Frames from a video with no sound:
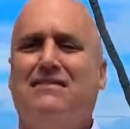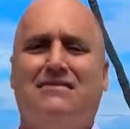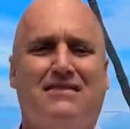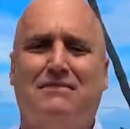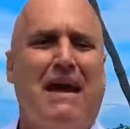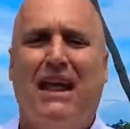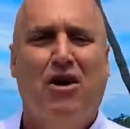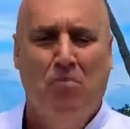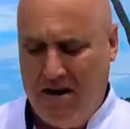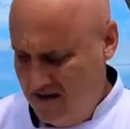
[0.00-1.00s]

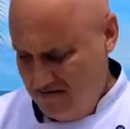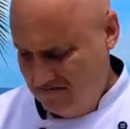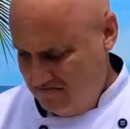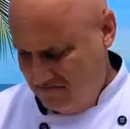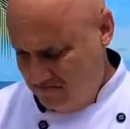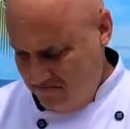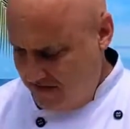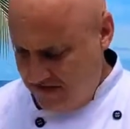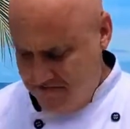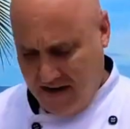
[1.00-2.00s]
Spanakopita.
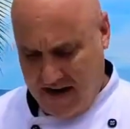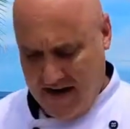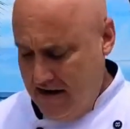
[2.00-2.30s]
That's fine.